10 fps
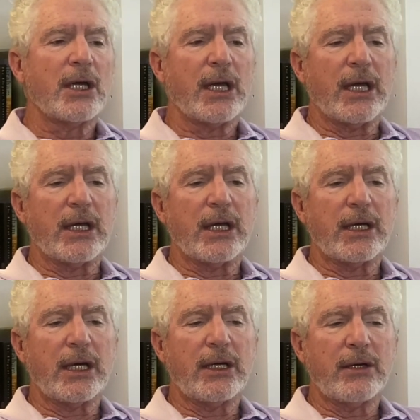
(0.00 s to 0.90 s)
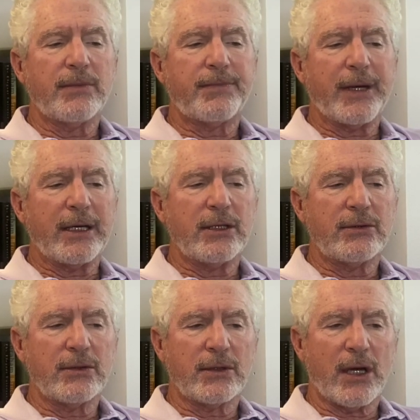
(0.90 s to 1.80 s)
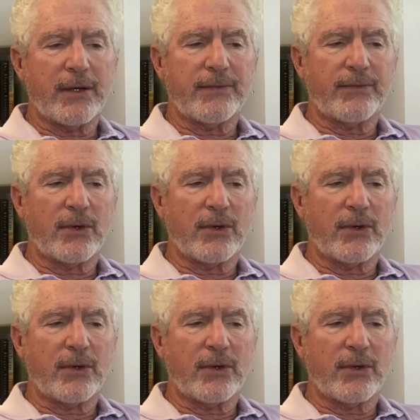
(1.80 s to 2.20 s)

And I know, Pat, you do a lot of